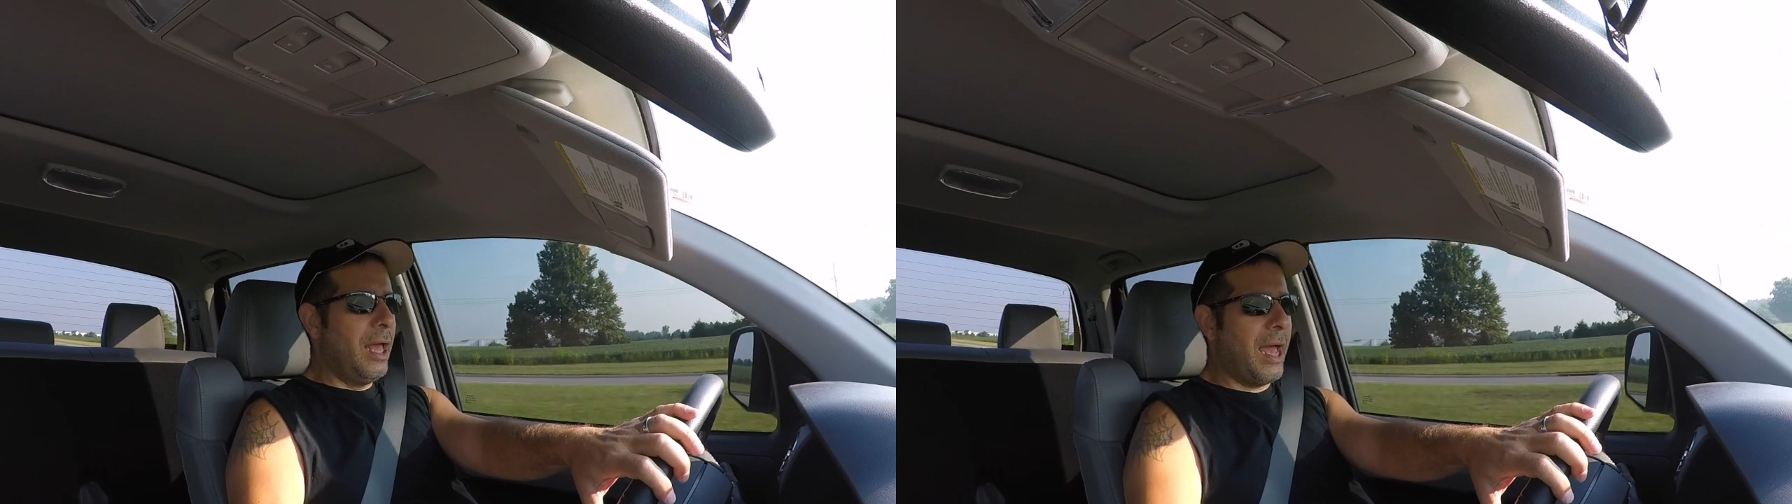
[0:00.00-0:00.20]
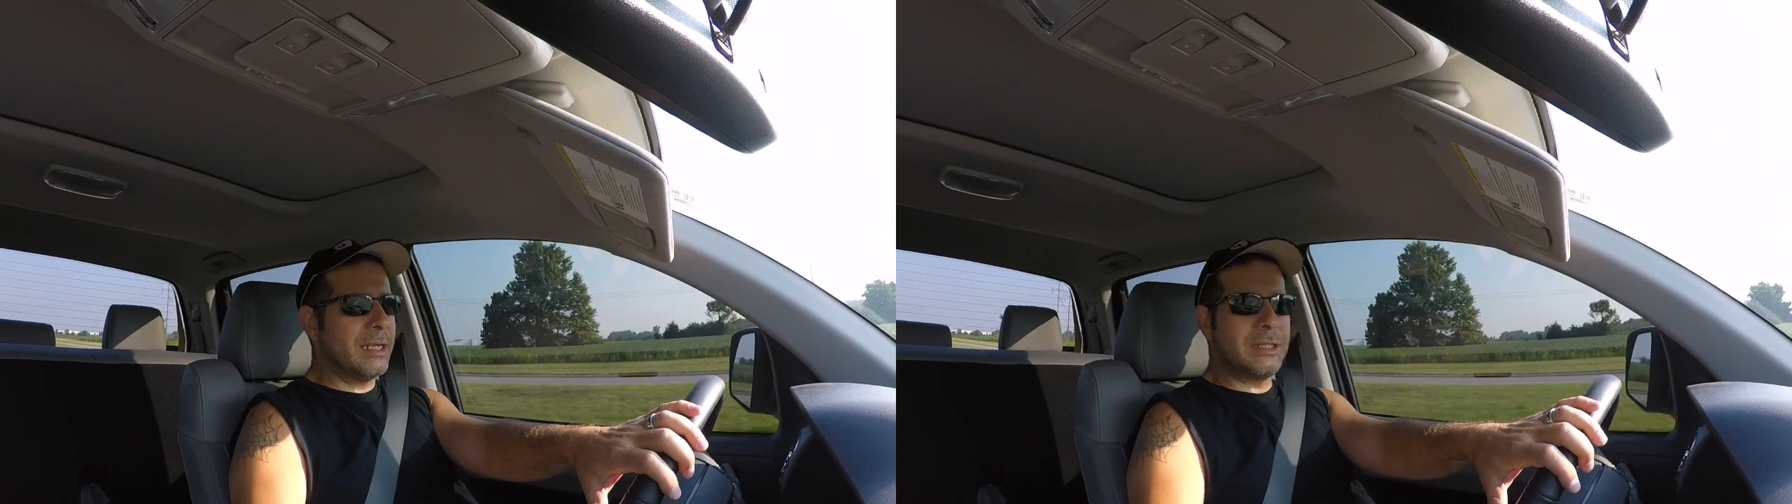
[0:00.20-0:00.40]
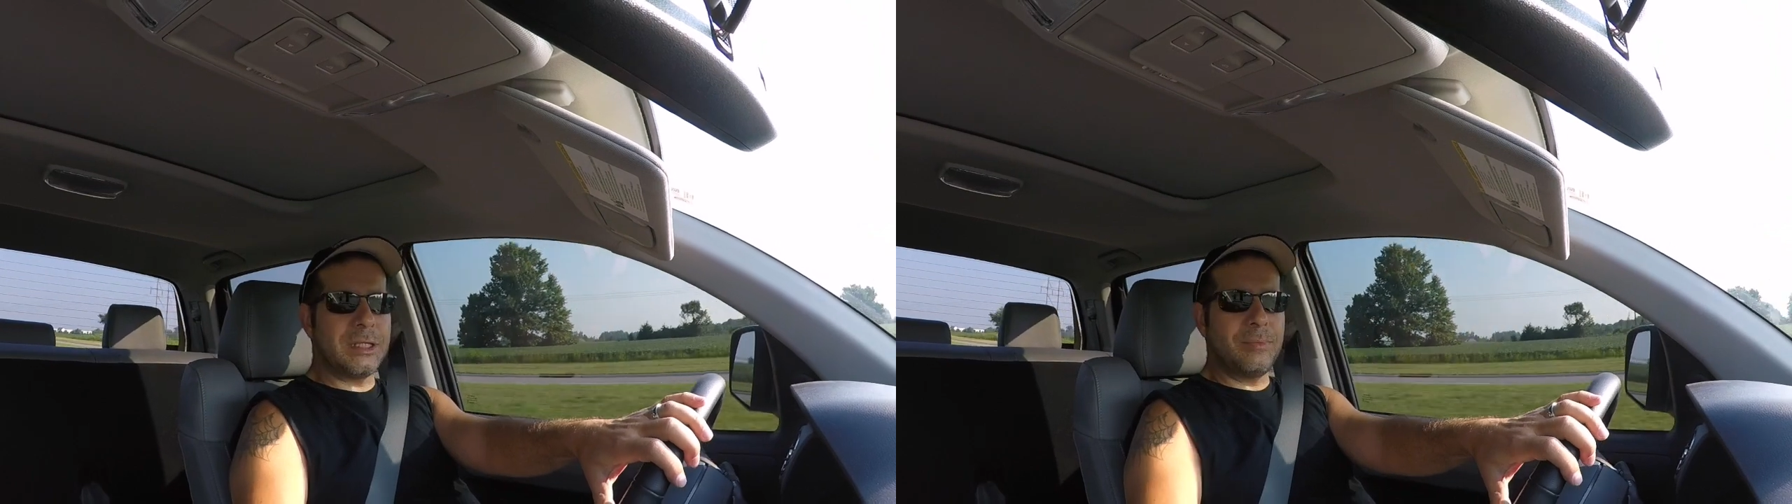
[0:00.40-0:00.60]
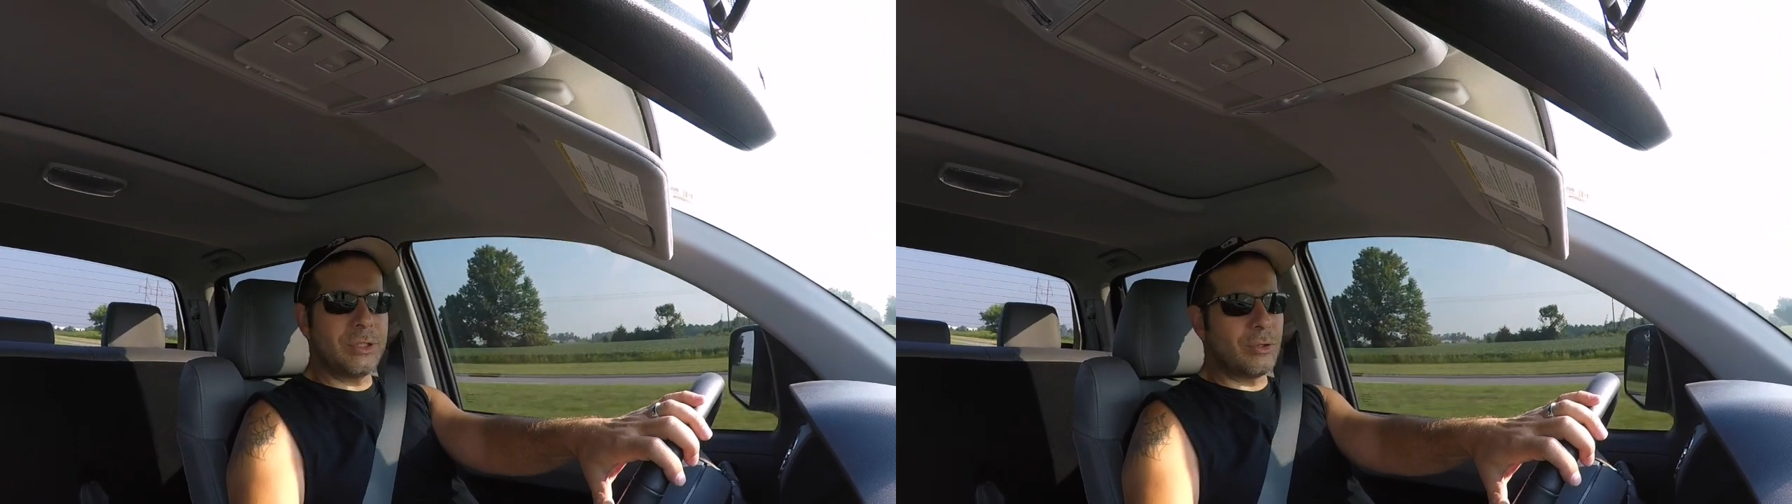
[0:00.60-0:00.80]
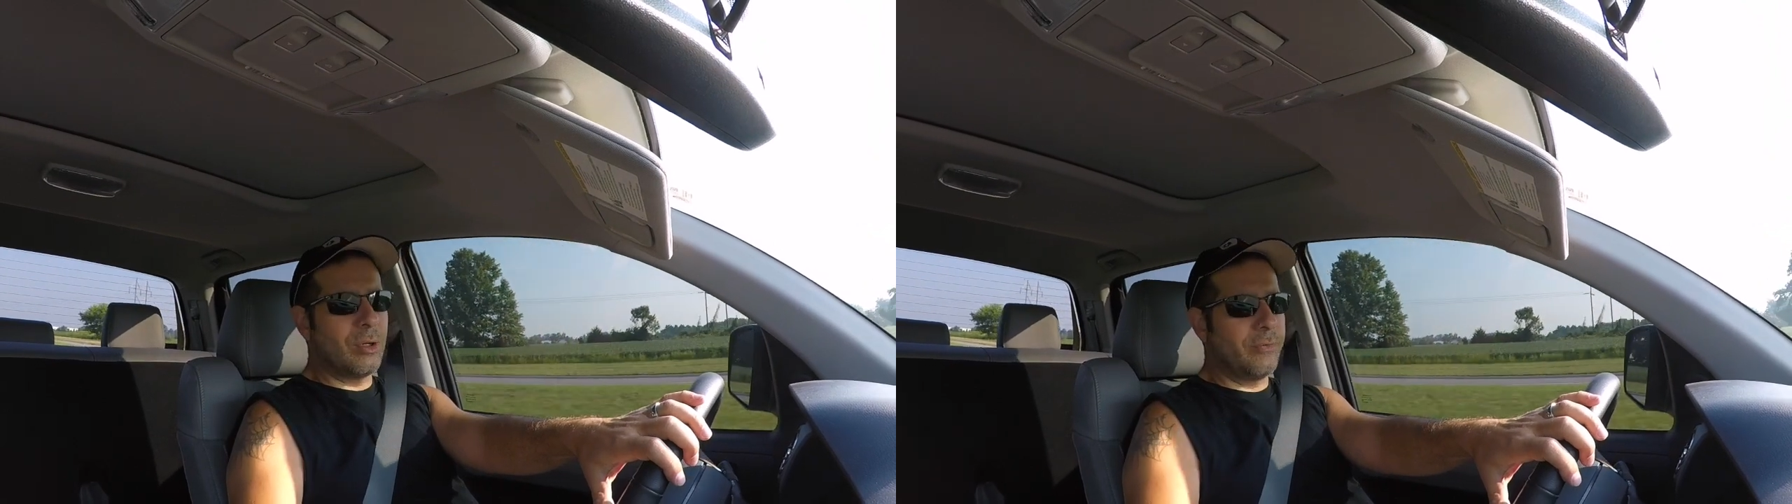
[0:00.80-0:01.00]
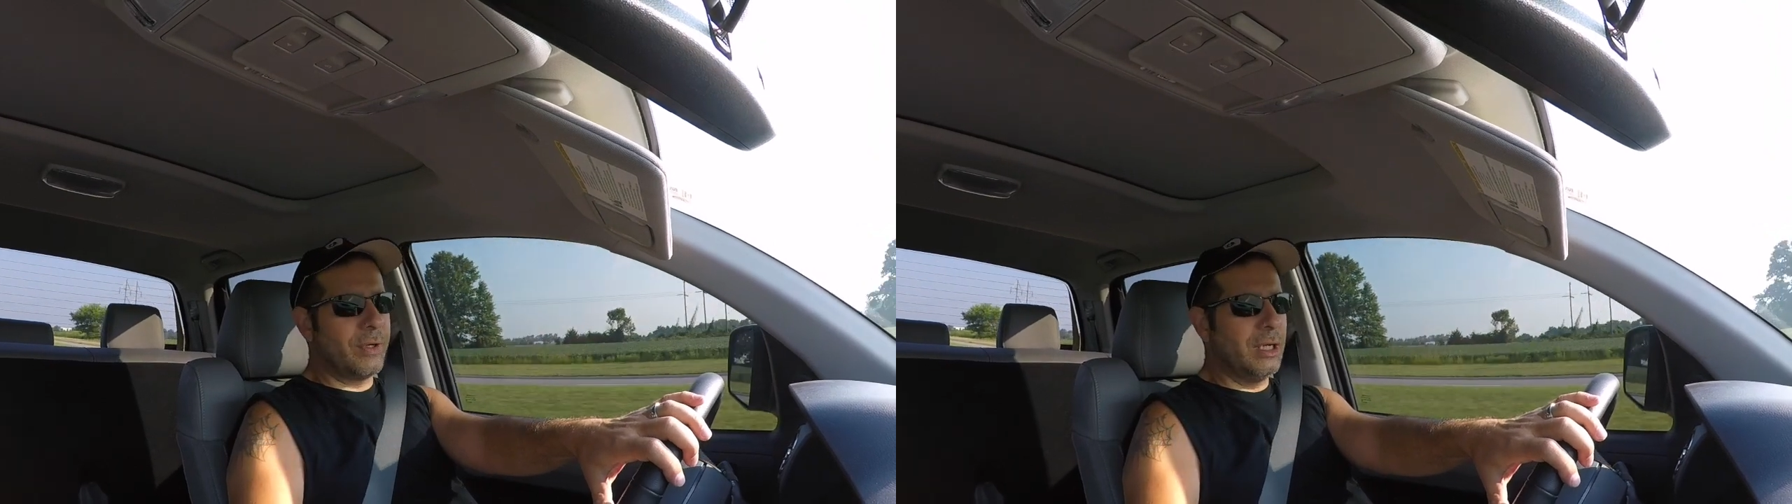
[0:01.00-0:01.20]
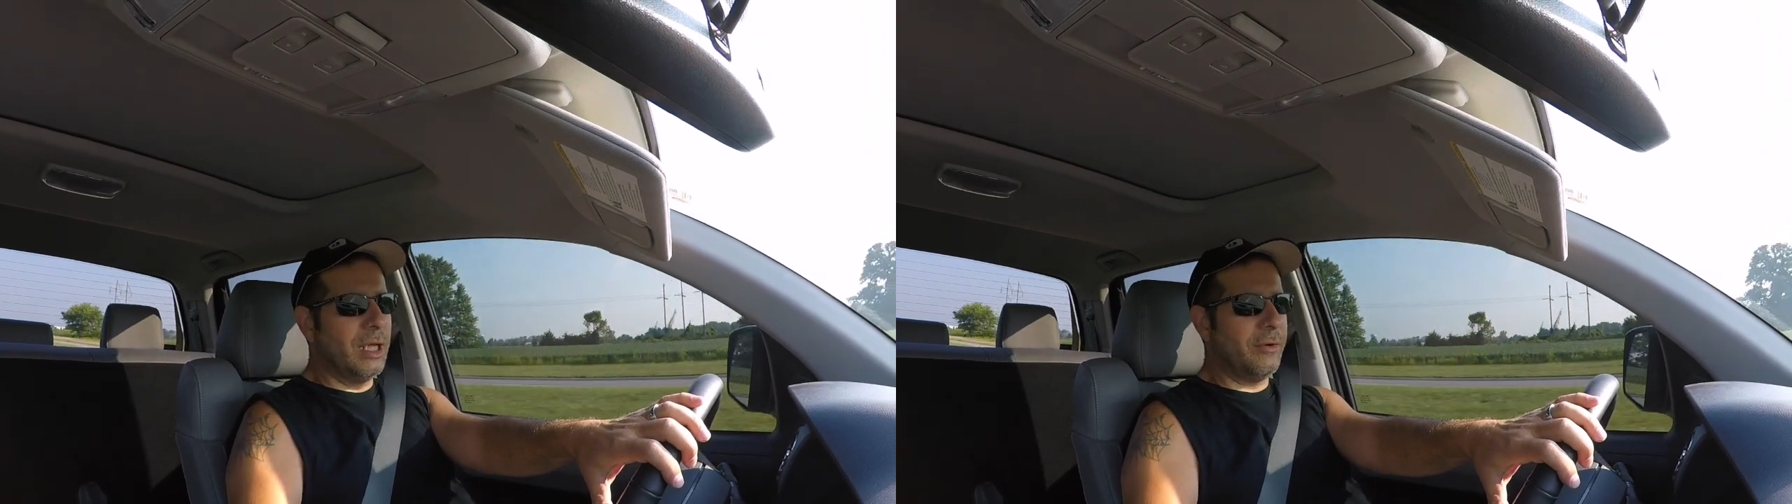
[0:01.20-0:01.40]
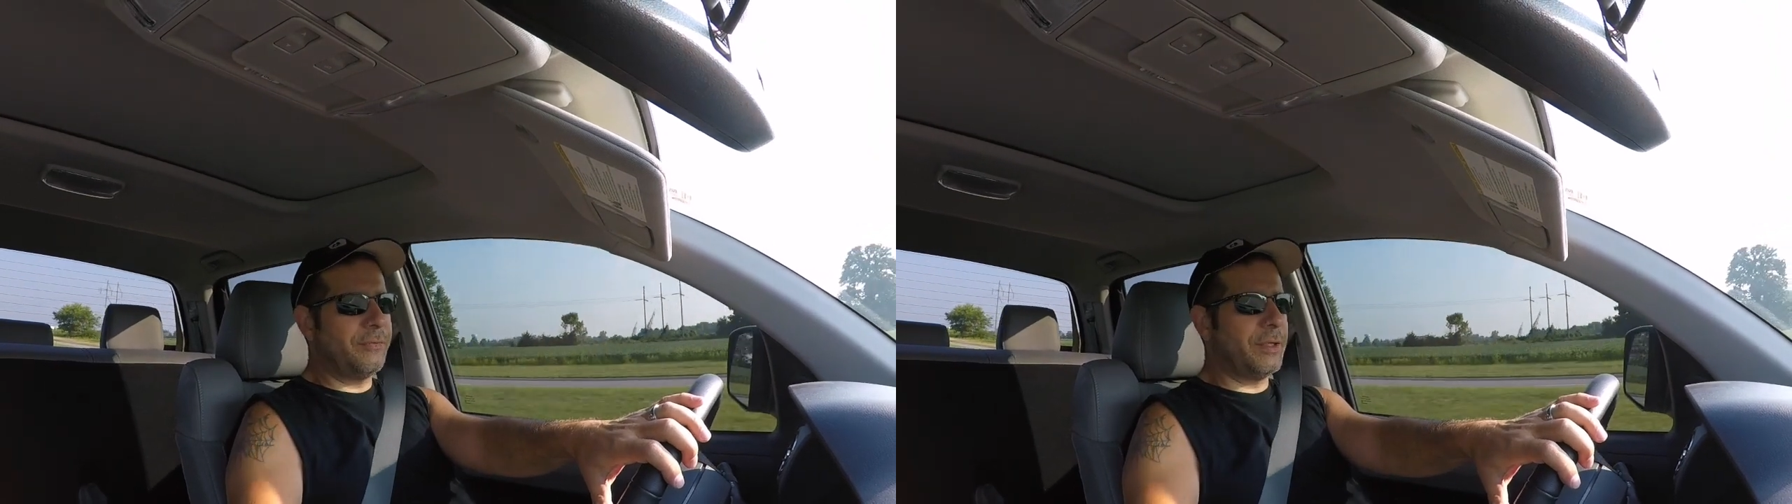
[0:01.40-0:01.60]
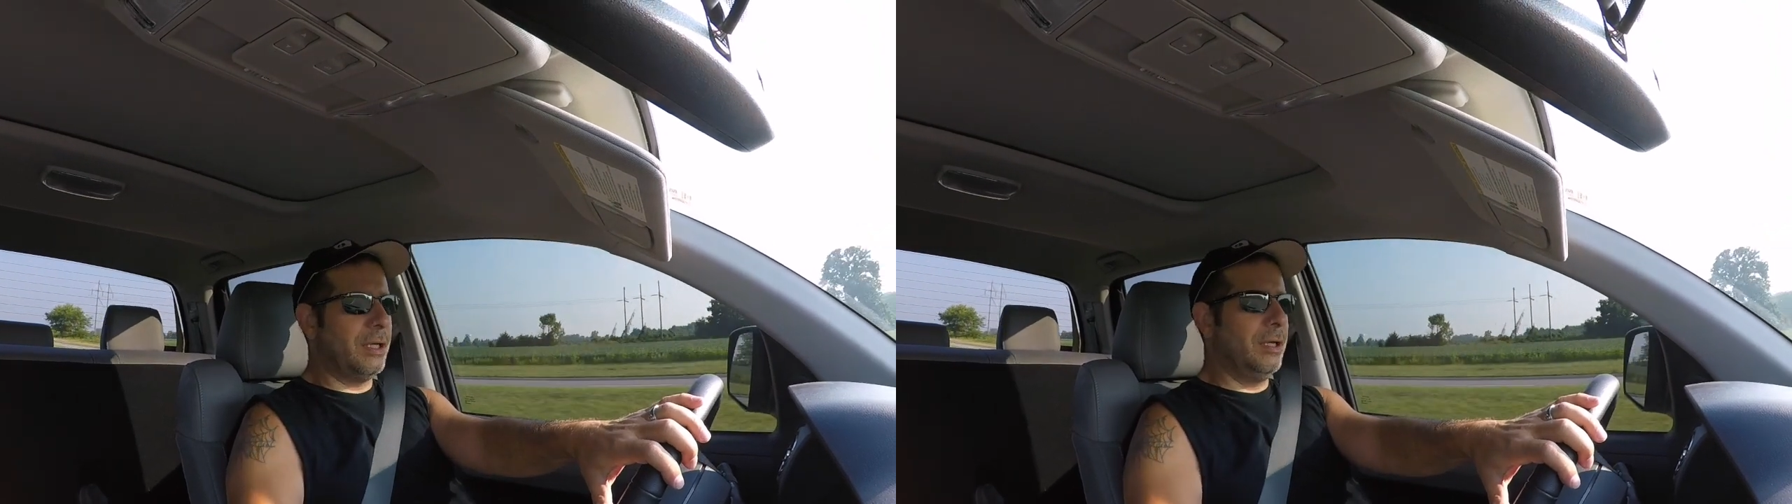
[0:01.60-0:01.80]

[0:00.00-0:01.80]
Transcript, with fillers: had some sort of a lift